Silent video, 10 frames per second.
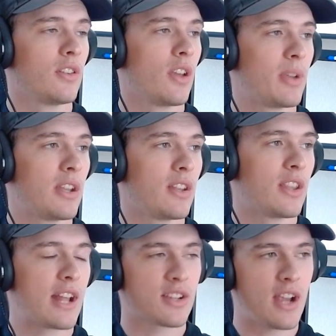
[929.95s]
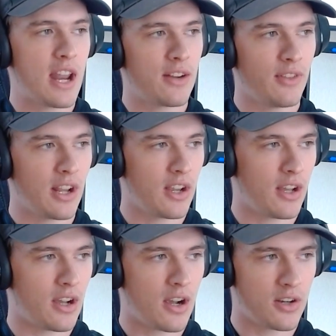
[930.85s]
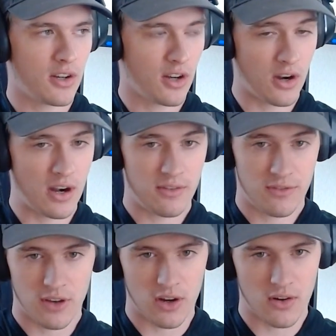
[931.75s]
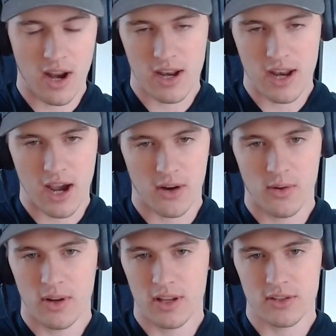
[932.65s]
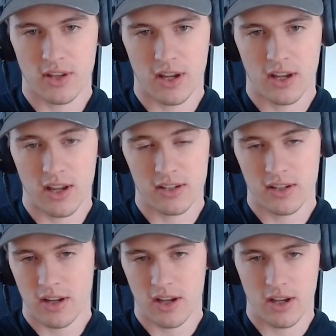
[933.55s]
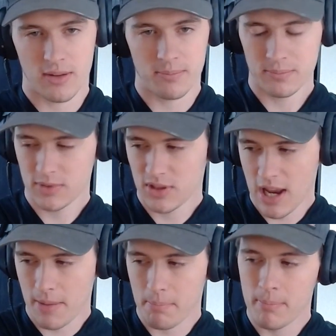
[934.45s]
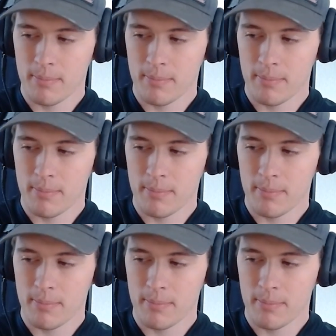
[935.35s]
I mean, that's kind of like a undercurrent fear right now is like, and Samuel,